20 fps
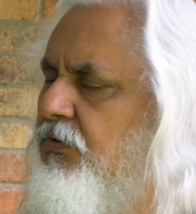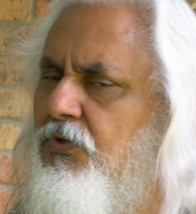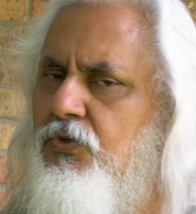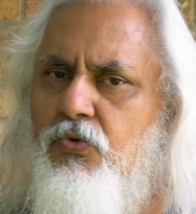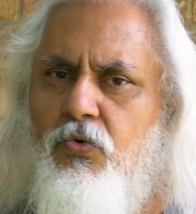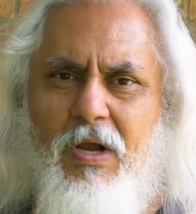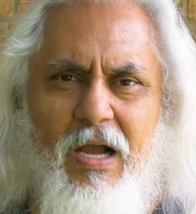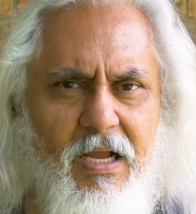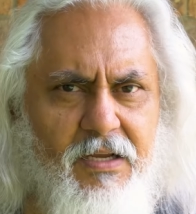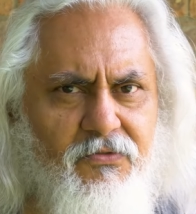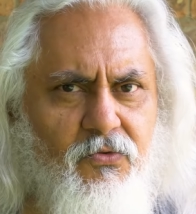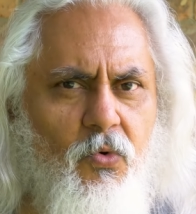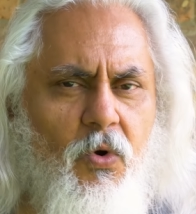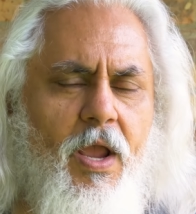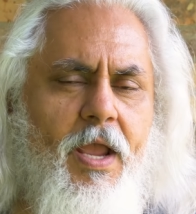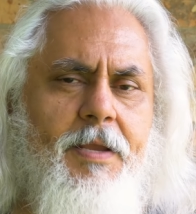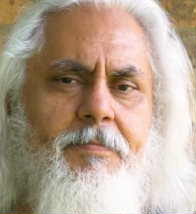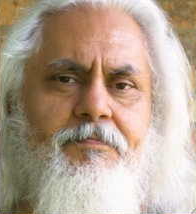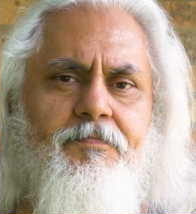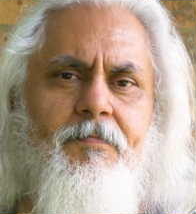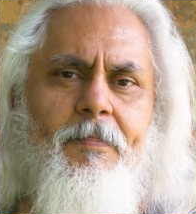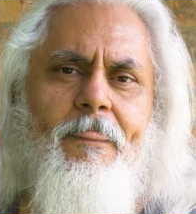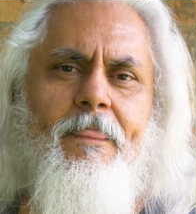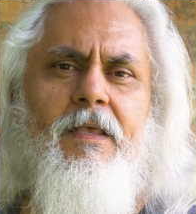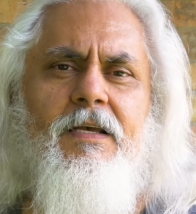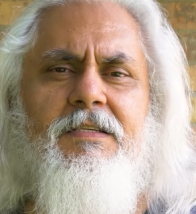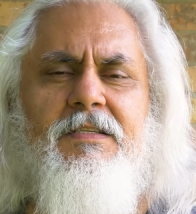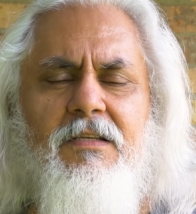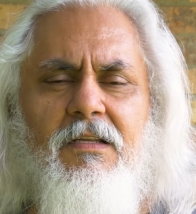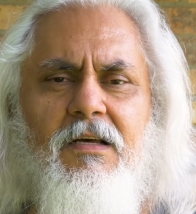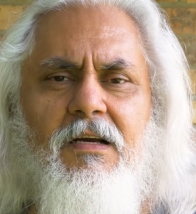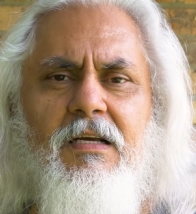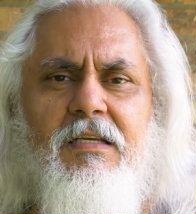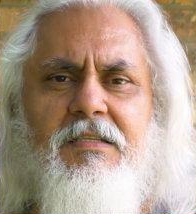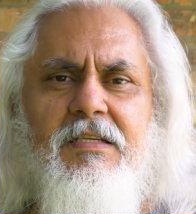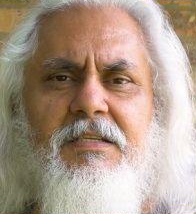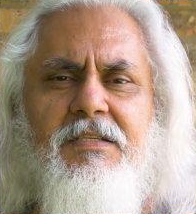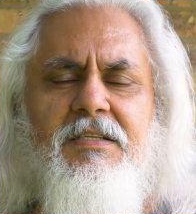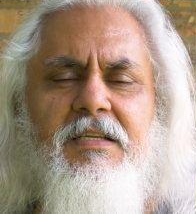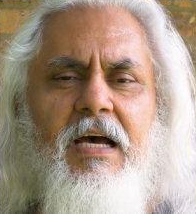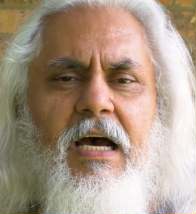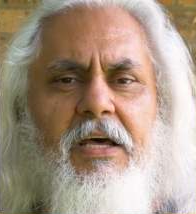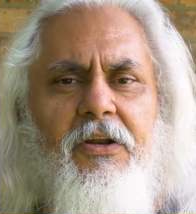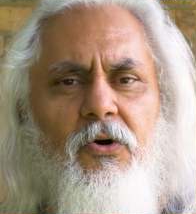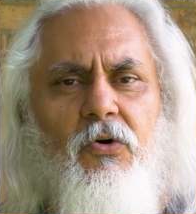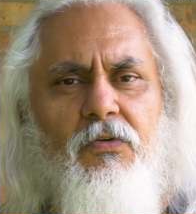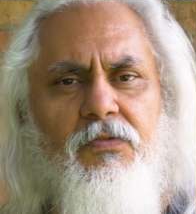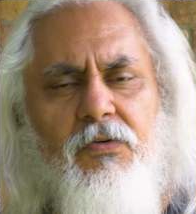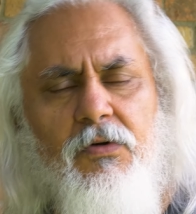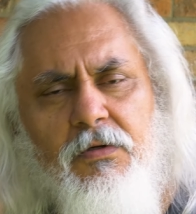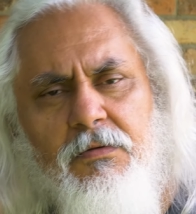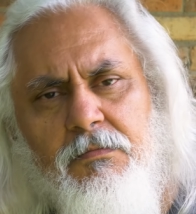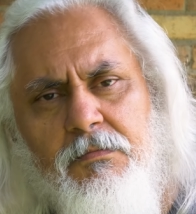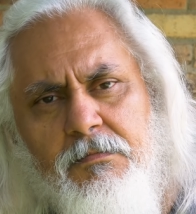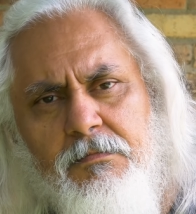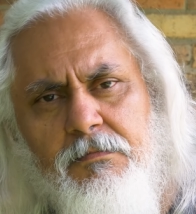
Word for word: driveway as long as it's not over